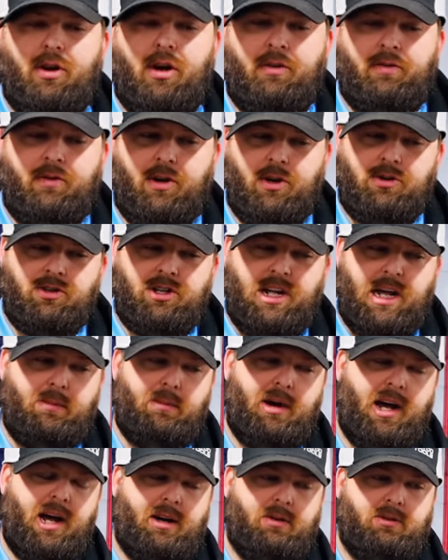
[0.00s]
our first day
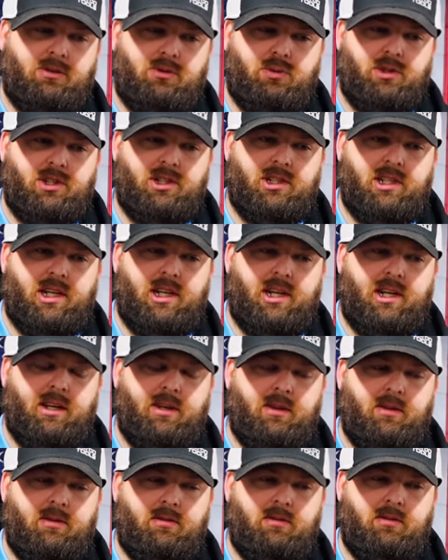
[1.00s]
back was Wednesday,
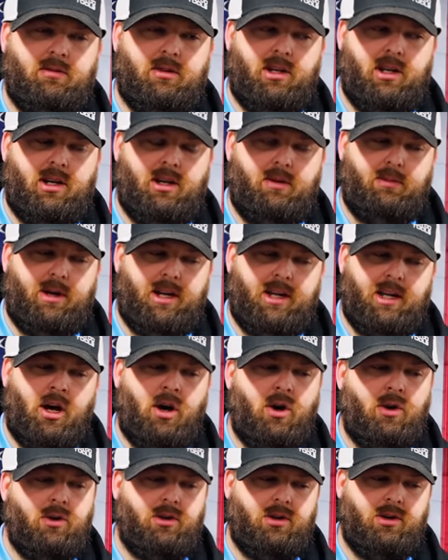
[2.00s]
and my
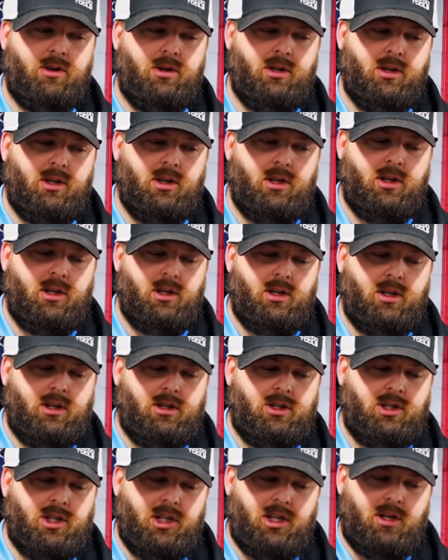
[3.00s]
daughter,
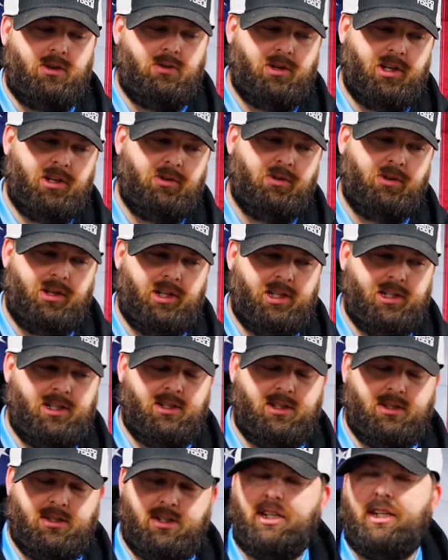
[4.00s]
she don't get released
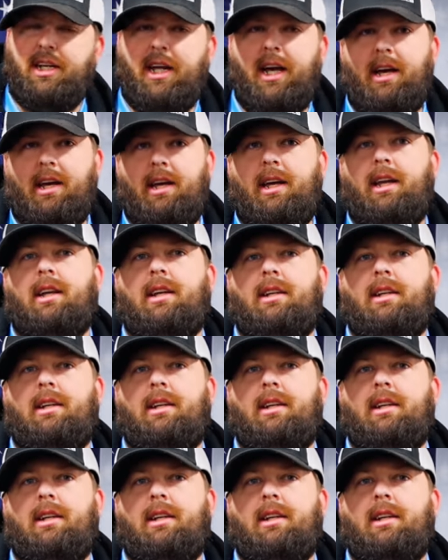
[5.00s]
till today.